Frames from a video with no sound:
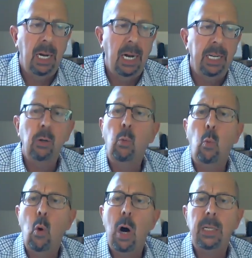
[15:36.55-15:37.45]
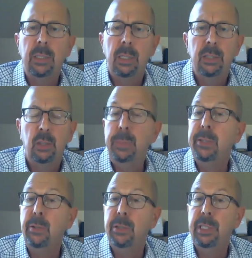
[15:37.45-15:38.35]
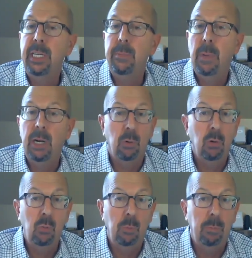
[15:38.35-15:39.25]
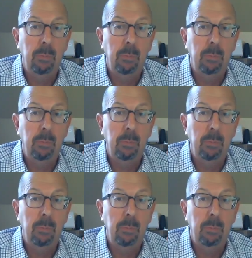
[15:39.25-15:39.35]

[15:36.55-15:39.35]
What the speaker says: I don't want speakers in my room,